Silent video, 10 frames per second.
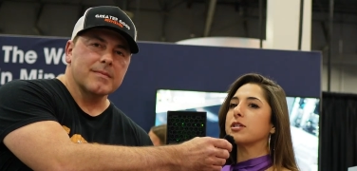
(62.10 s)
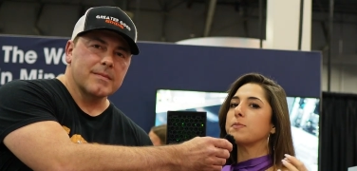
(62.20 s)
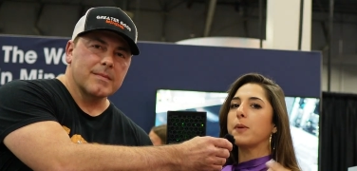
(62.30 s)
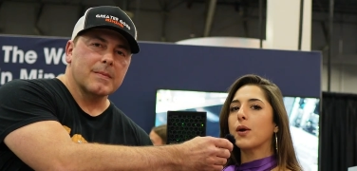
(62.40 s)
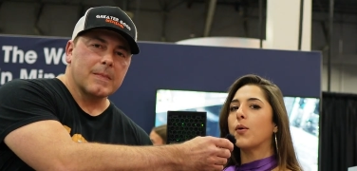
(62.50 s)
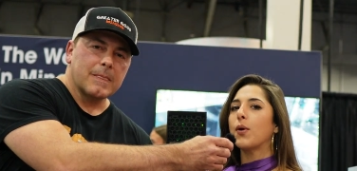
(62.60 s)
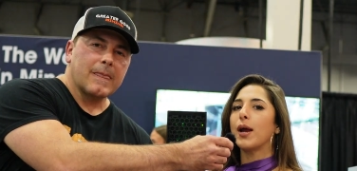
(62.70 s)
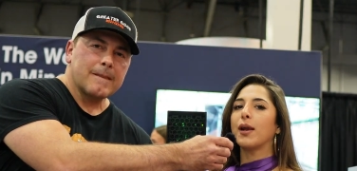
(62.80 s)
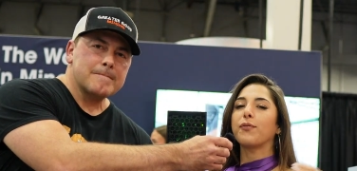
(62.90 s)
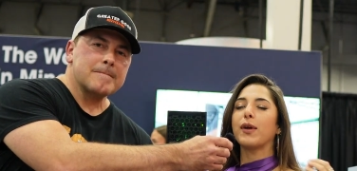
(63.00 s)
Speaker 1: is
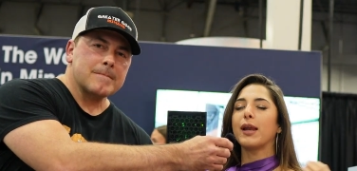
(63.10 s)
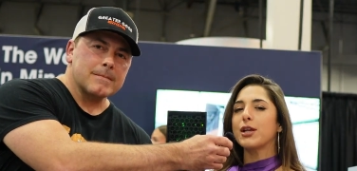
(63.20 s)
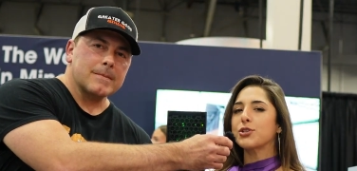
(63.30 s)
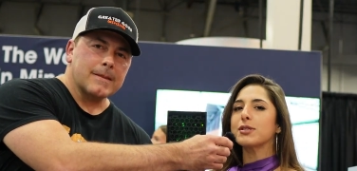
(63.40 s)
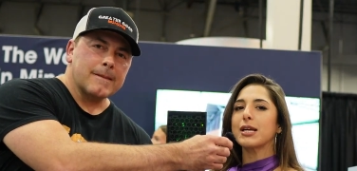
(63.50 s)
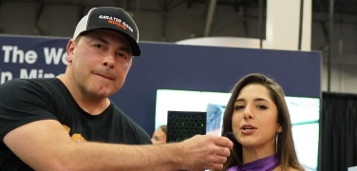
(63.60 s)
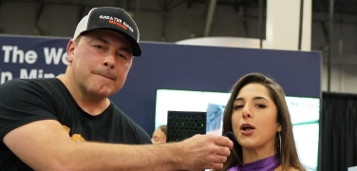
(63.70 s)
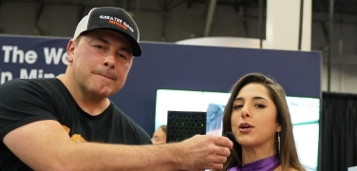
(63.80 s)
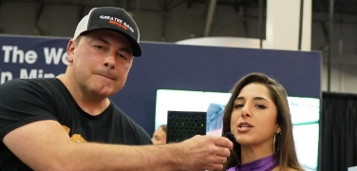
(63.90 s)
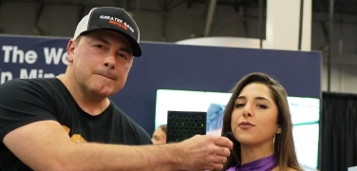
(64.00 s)
Bitcoin, financial
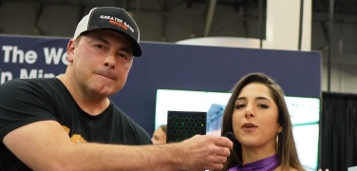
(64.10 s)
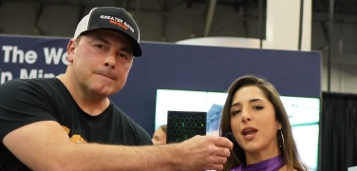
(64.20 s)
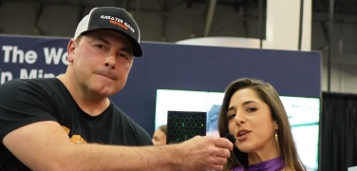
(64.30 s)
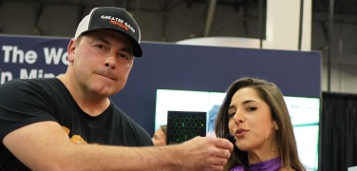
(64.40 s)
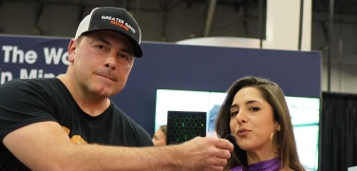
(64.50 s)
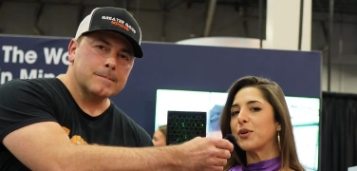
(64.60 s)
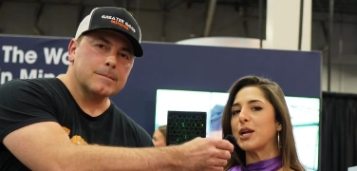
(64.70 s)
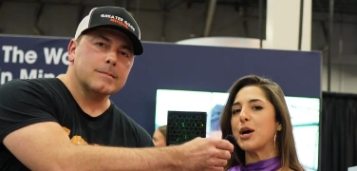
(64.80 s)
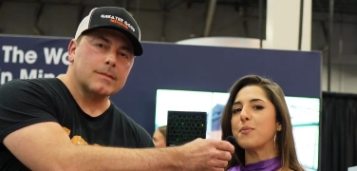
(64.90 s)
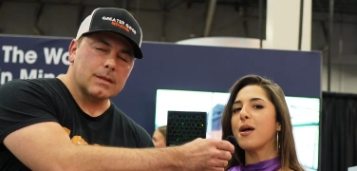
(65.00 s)
technology, financial
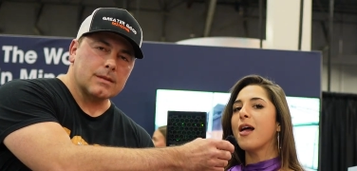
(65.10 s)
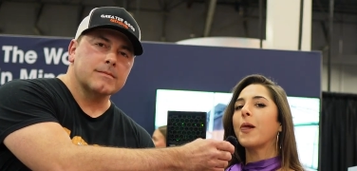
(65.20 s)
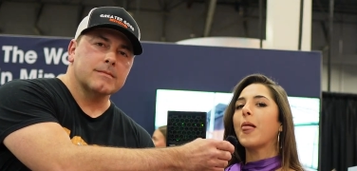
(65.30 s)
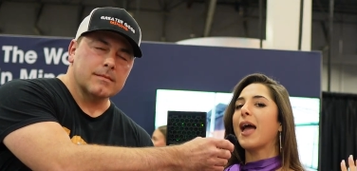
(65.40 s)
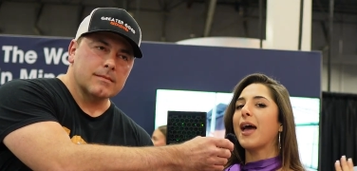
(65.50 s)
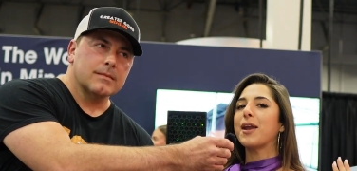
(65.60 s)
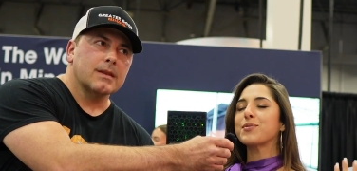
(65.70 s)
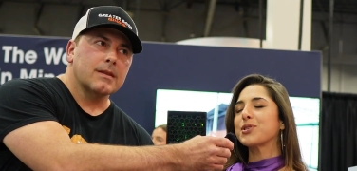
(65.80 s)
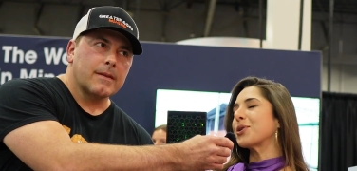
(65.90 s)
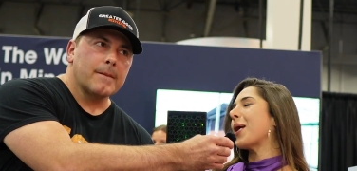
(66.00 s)
freedom, and
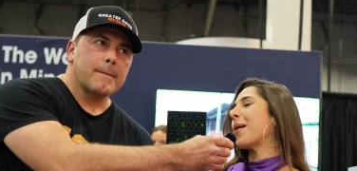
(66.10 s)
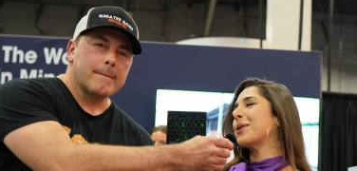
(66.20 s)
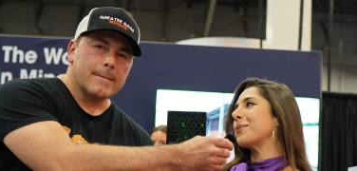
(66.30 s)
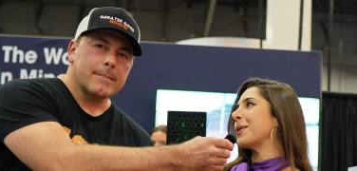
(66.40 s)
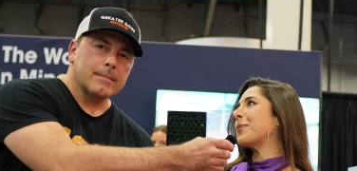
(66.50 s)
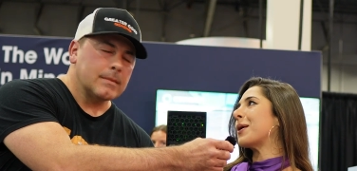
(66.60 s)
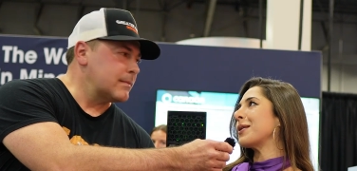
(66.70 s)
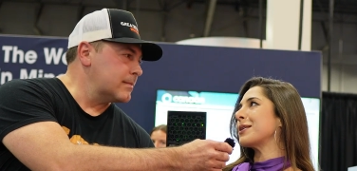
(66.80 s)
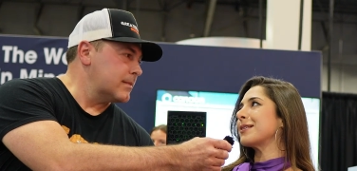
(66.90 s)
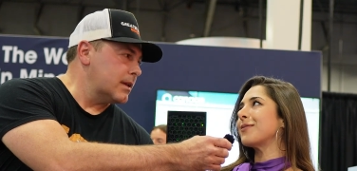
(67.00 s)
I'm just so happy to be a
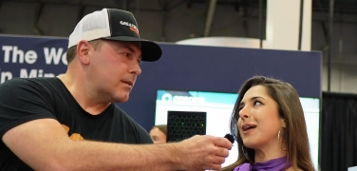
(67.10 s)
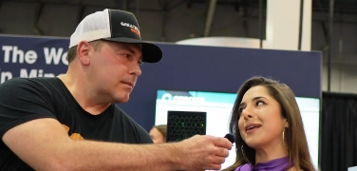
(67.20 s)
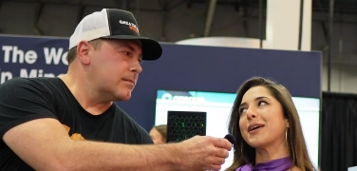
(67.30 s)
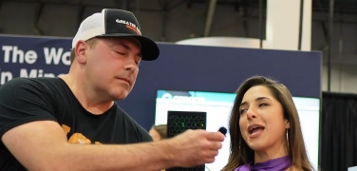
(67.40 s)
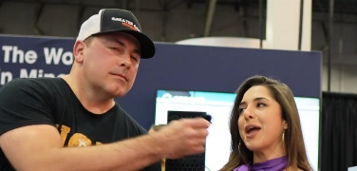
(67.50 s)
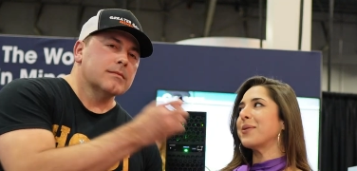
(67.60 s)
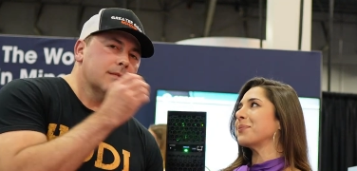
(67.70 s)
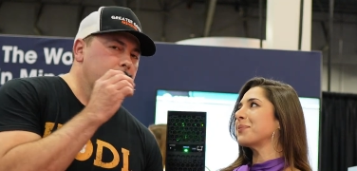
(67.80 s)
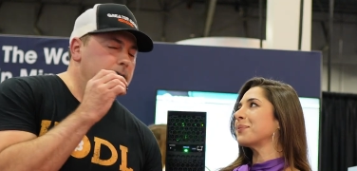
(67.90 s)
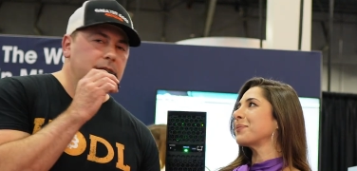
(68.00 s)
part of this event again.
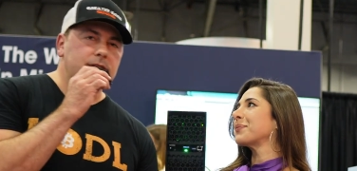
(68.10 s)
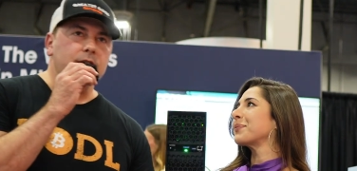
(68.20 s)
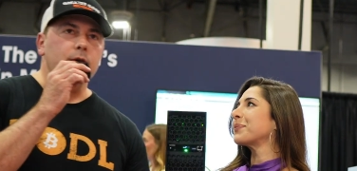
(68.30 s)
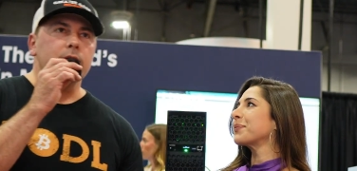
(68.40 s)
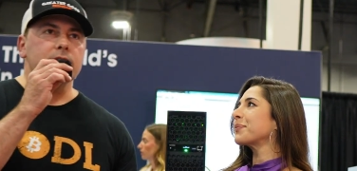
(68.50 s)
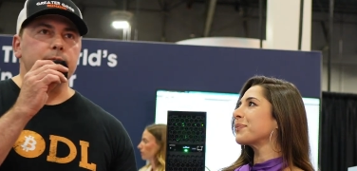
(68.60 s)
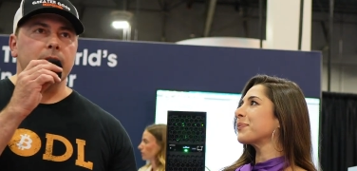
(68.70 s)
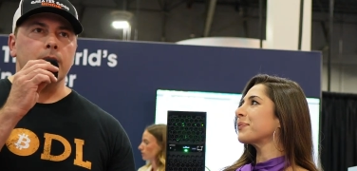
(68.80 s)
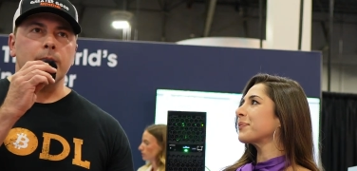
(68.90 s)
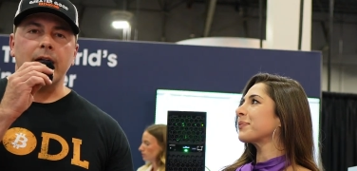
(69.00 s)
Speaker 2: Me too. It's
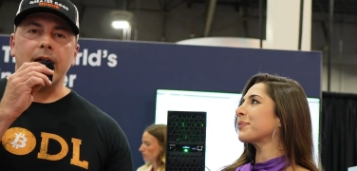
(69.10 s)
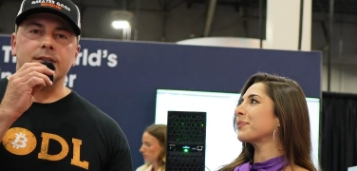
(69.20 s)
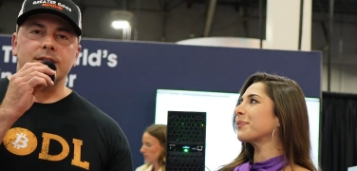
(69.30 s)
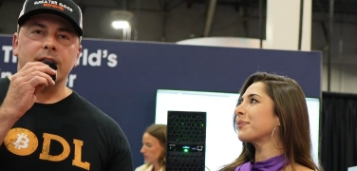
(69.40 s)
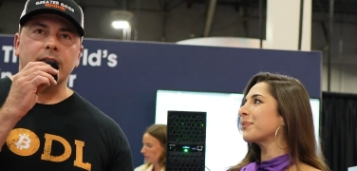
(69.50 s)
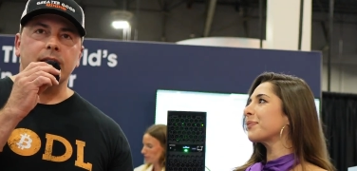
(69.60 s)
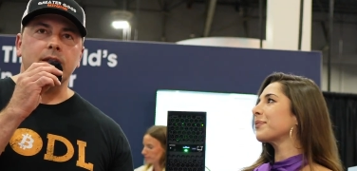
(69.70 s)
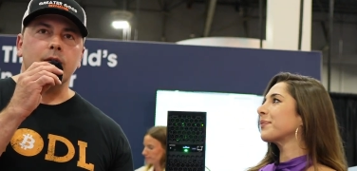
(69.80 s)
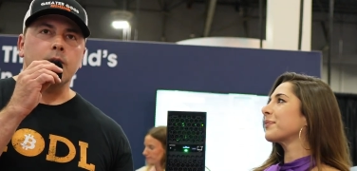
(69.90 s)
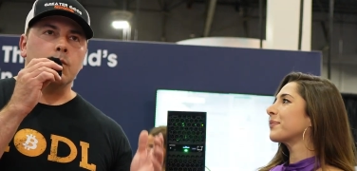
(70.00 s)
been a blast,
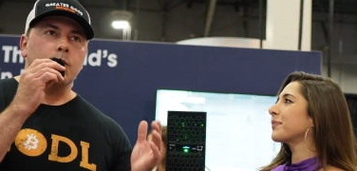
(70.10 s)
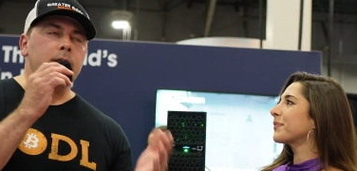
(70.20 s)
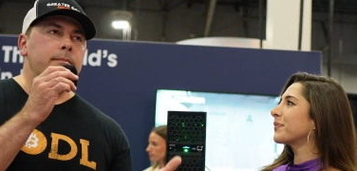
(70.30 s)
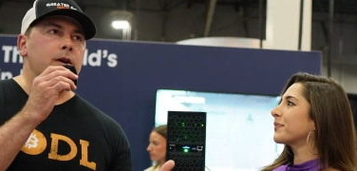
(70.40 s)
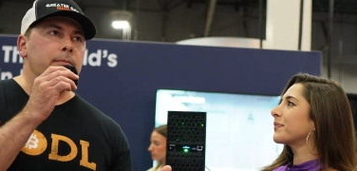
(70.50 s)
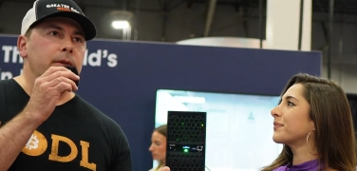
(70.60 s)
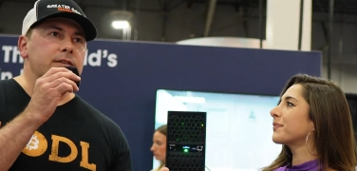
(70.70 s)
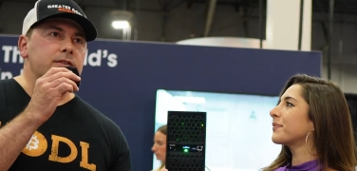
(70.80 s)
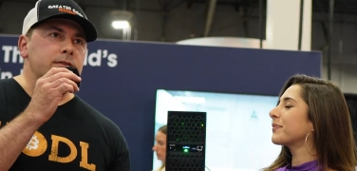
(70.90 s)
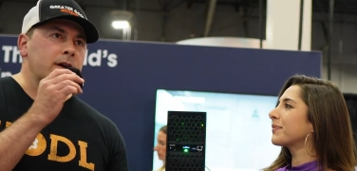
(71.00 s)
and what better
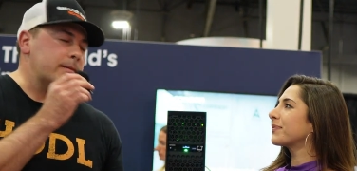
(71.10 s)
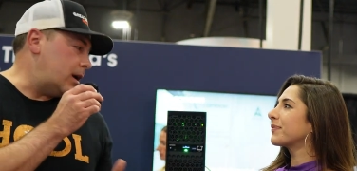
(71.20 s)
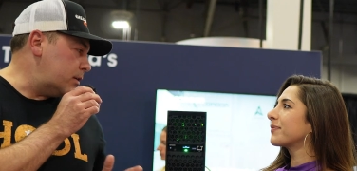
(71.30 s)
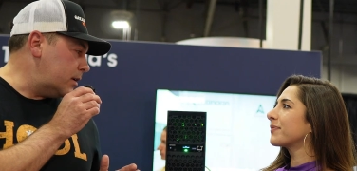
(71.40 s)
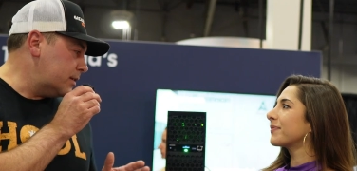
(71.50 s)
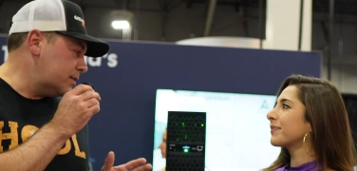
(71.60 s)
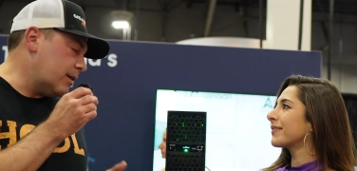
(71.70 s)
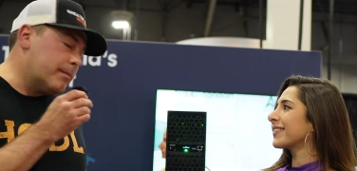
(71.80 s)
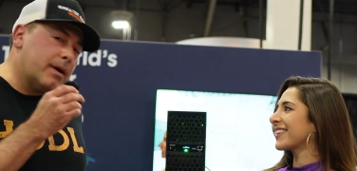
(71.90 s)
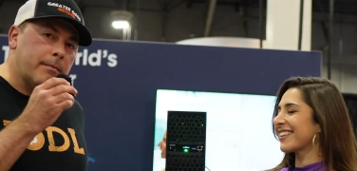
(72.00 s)
place to talk about
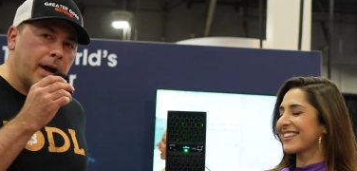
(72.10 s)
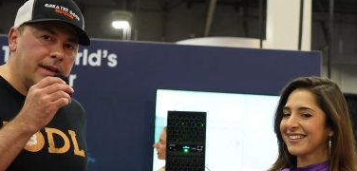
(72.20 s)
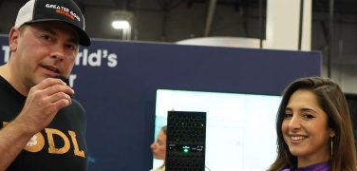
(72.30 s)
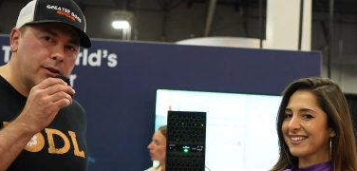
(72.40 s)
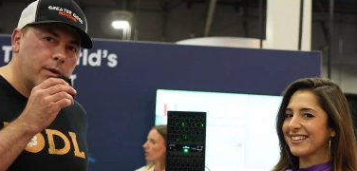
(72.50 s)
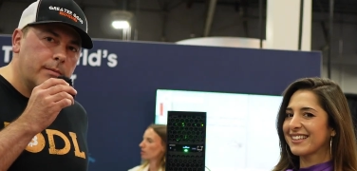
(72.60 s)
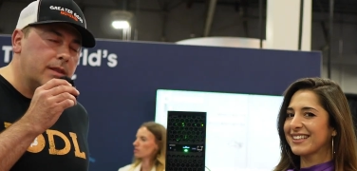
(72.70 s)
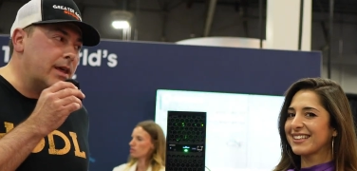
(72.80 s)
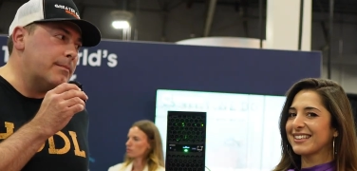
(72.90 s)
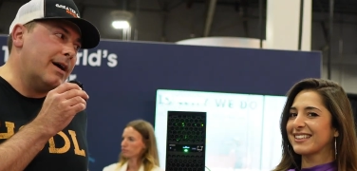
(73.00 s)
some mining
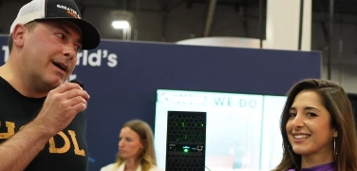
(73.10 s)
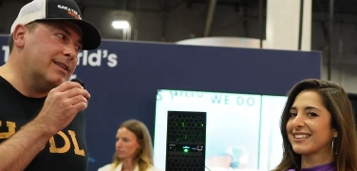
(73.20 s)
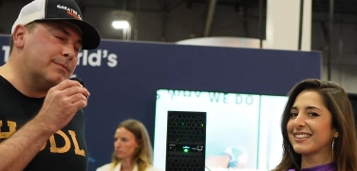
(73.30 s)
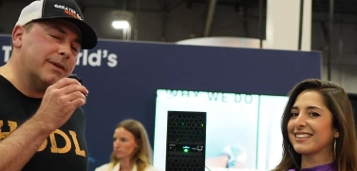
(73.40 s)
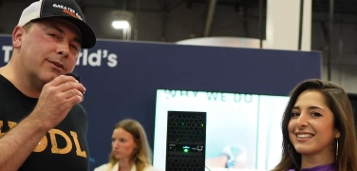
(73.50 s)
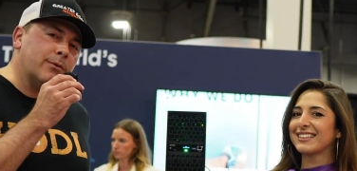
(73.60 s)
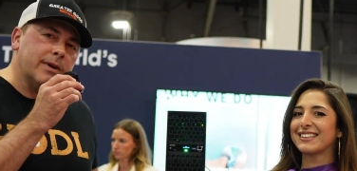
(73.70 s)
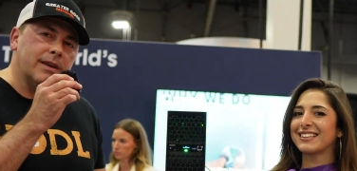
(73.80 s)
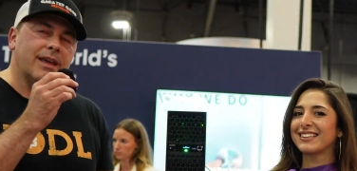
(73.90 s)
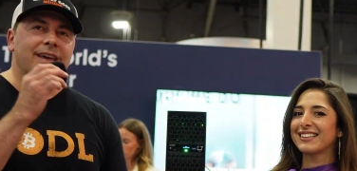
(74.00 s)
equipment that mines Bitcoin